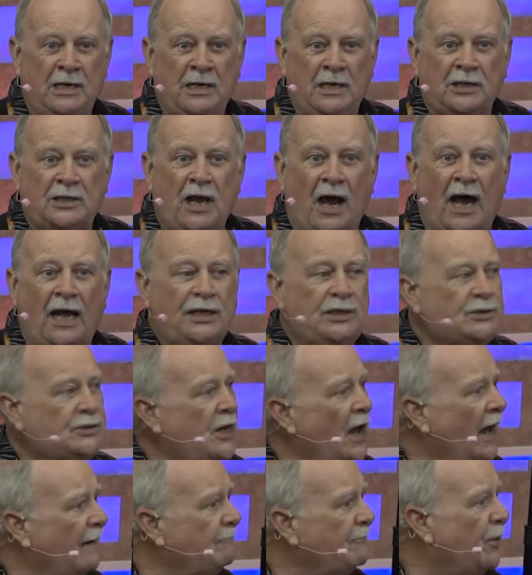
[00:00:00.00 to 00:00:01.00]
God is
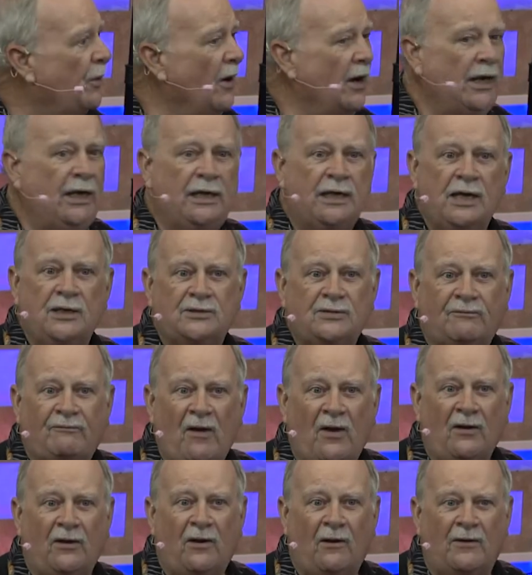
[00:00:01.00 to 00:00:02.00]
not pointing his
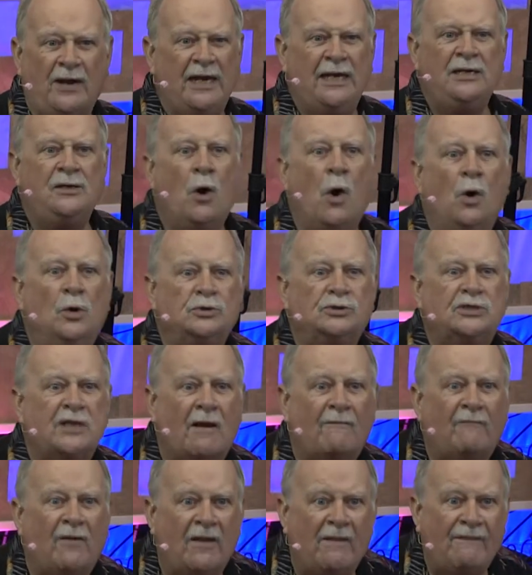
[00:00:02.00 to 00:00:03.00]
finger. He knows
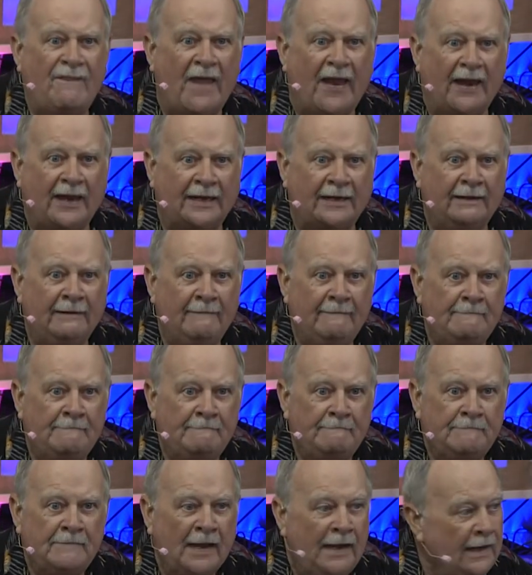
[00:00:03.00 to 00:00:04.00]
everything.
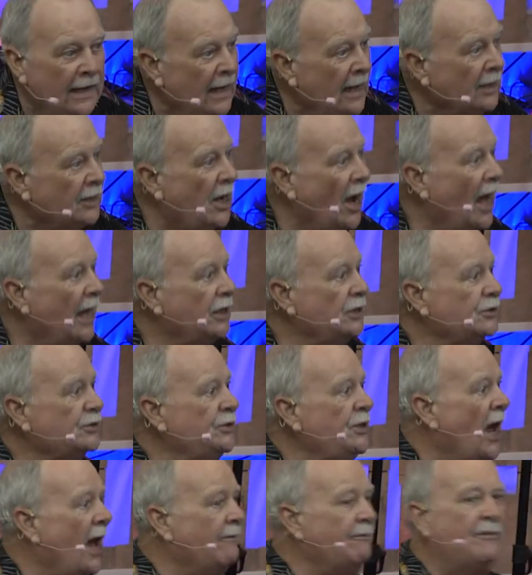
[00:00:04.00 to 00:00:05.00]
God is
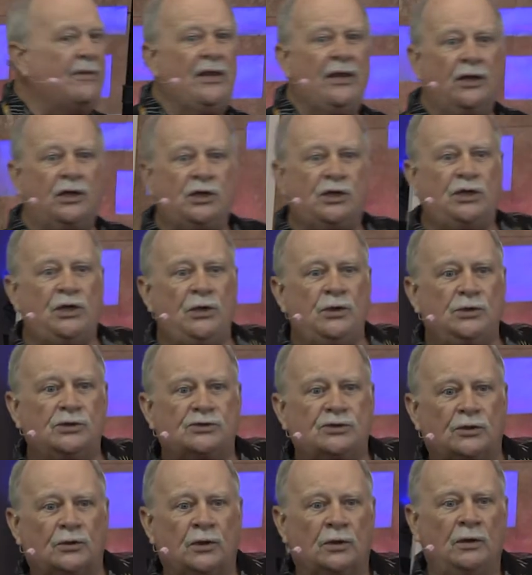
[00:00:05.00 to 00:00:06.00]
not the
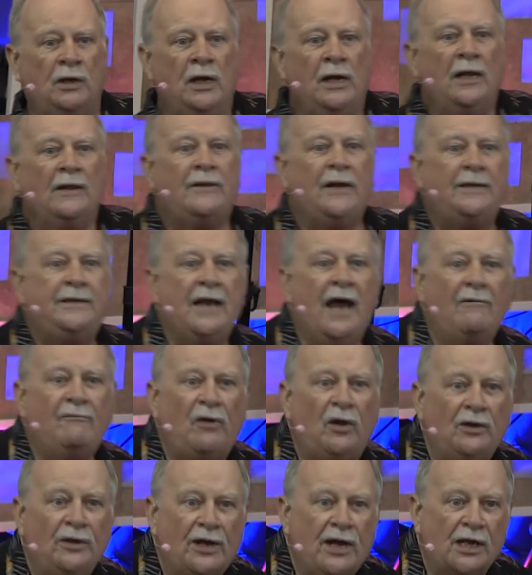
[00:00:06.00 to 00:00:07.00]
accuser, the
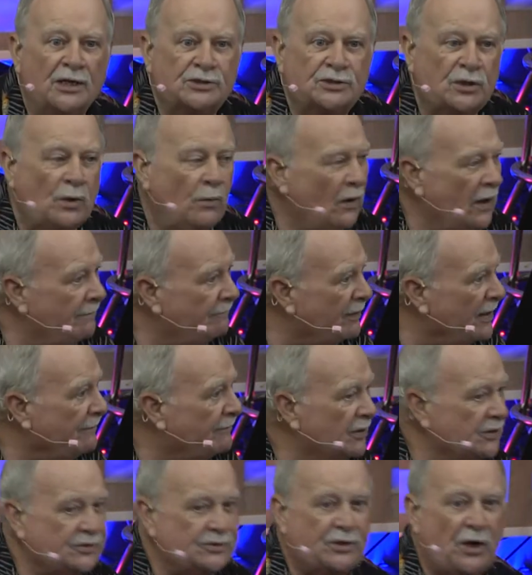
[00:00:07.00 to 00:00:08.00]
devil is. So when
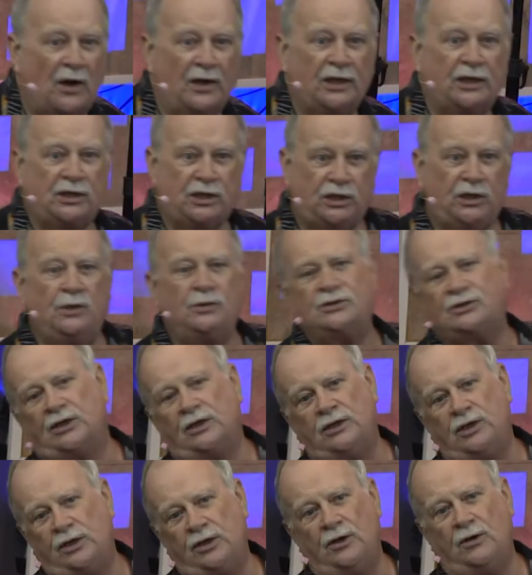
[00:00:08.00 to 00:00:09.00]
people start
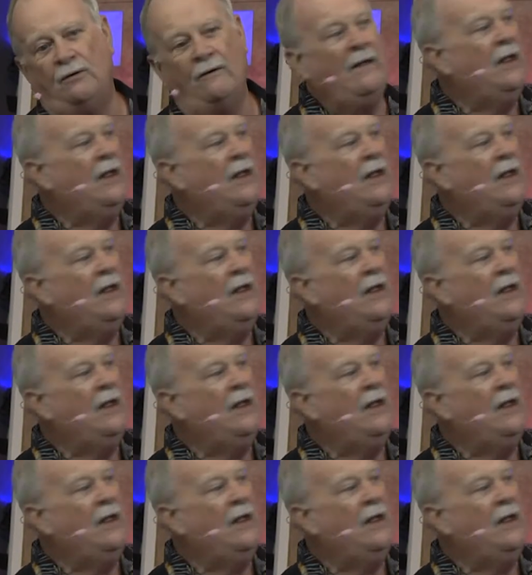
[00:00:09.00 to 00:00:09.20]
accusing you,